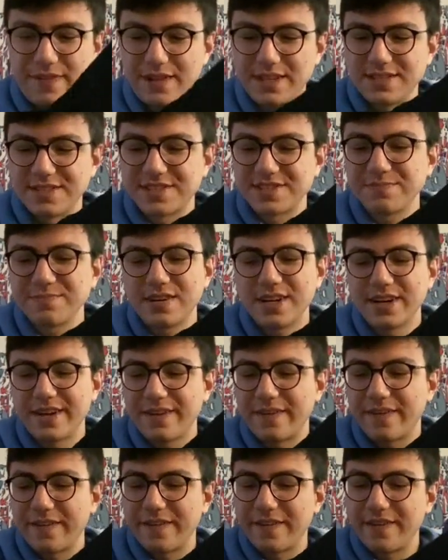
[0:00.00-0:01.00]
This is my
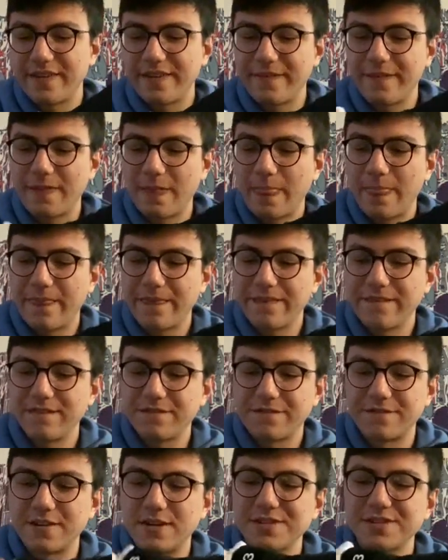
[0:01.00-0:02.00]

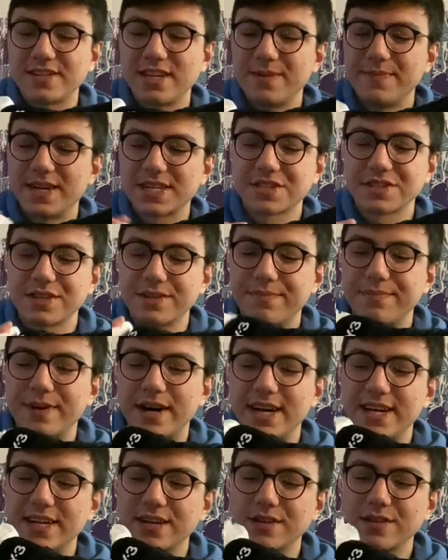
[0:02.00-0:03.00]
first time actually
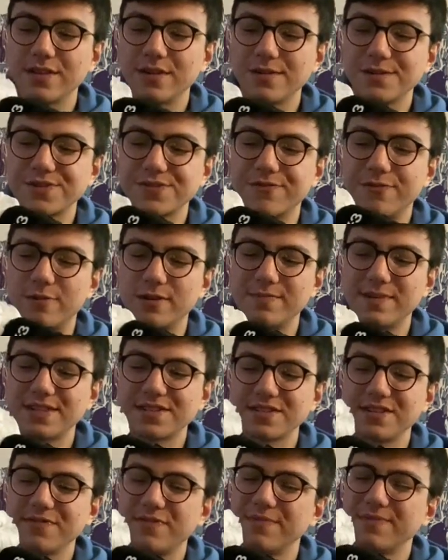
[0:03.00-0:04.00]
buying clothes for
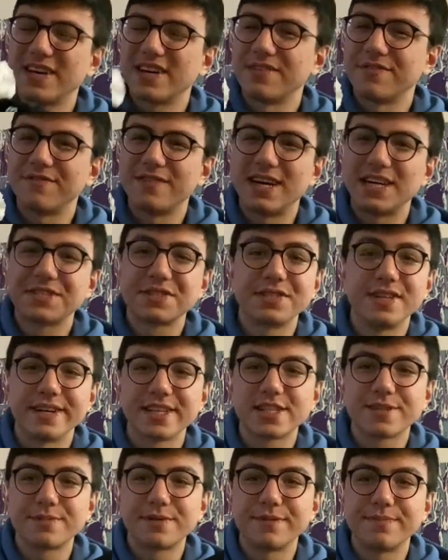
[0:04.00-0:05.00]
myself. I'm not a fashion
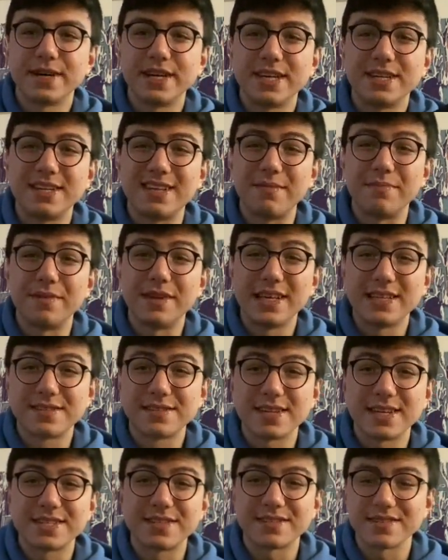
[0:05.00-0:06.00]
expert by any means.
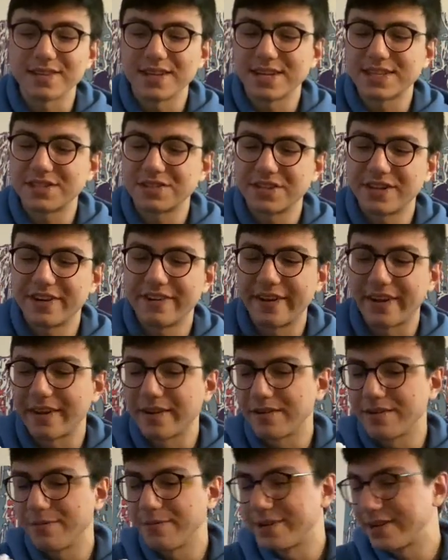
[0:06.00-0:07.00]
I just like sharing
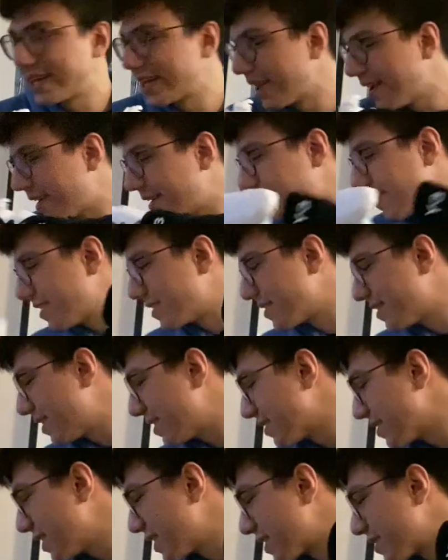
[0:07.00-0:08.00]
what I get, and
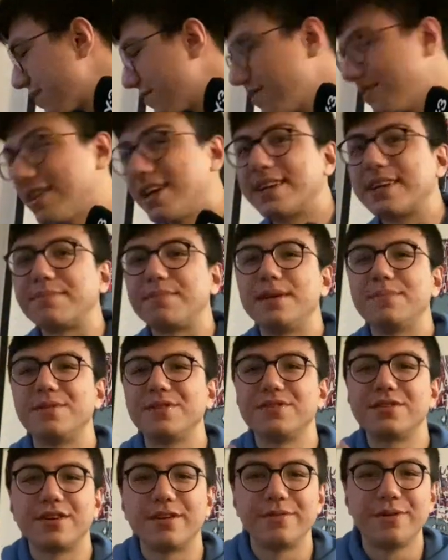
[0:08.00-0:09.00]
I like letting people
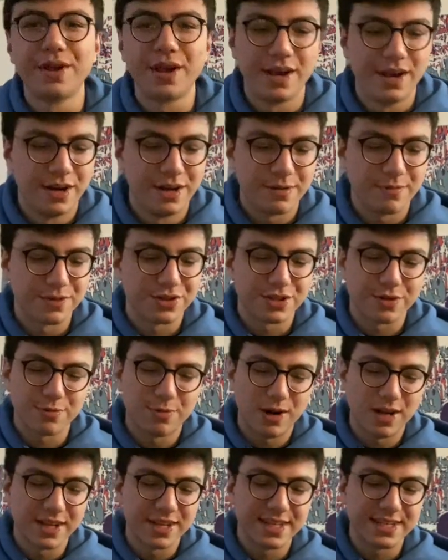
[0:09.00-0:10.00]
know what the
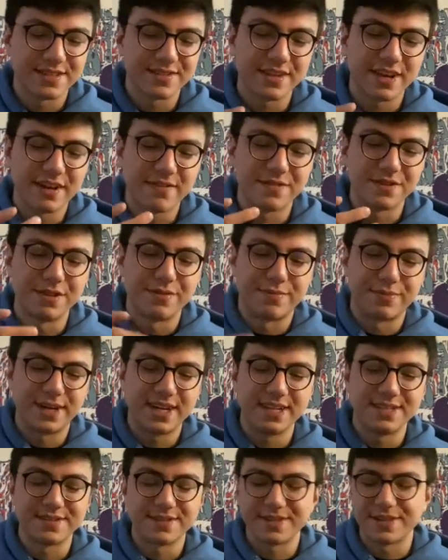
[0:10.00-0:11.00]
quality is like for the
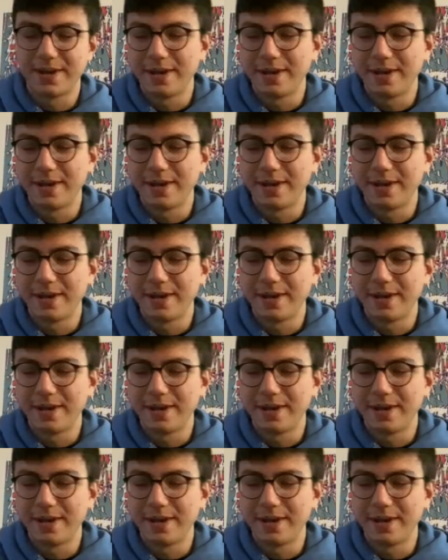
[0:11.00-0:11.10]
price,